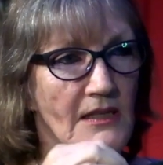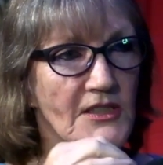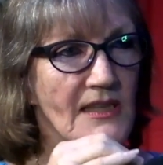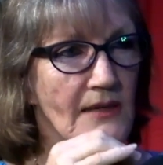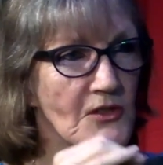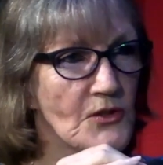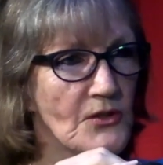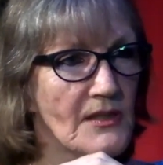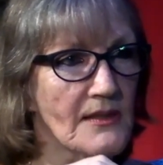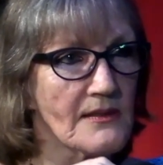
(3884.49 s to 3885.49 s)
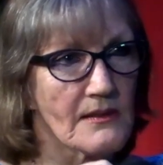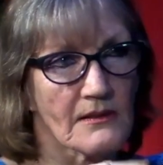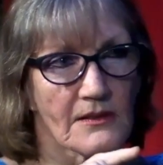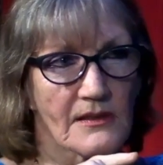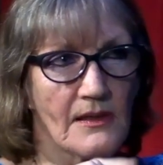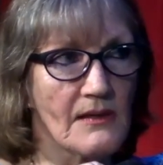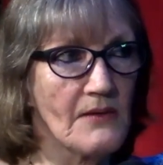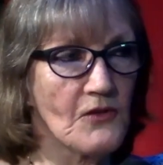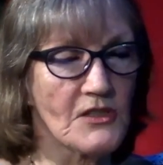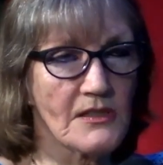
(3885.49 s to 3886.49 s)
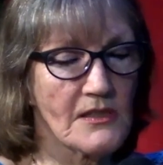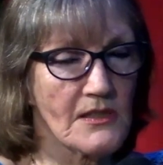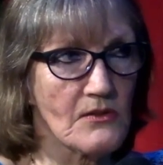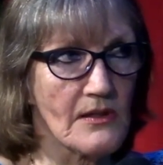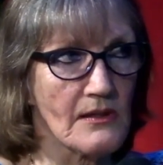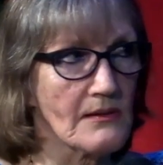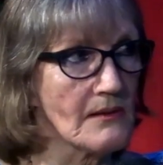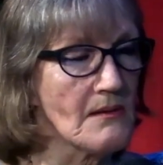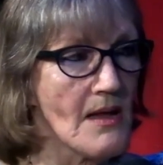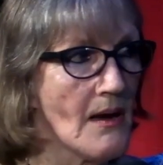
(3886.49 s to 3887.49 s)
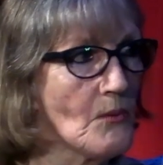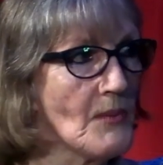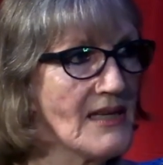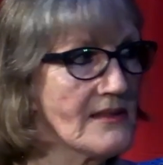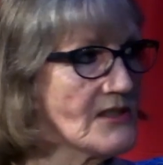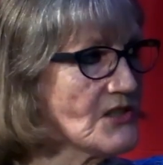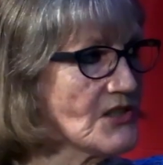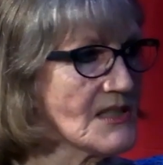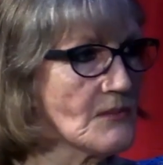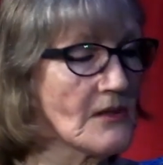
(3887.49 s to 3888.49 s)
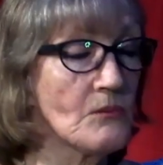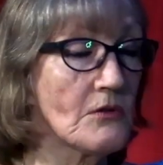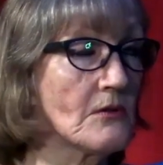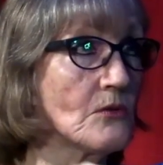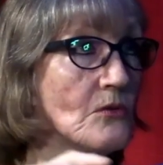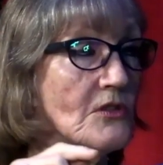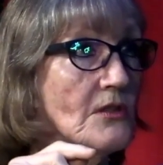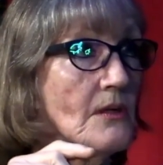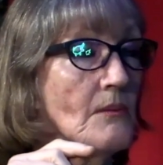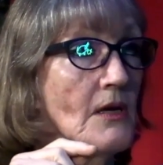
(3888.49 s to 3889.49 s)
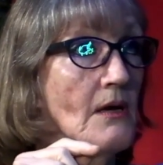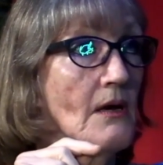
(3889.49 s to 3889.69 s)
I just have to do this, and and if I just do that, then I'll make this adjustment. I'm doing it all the time.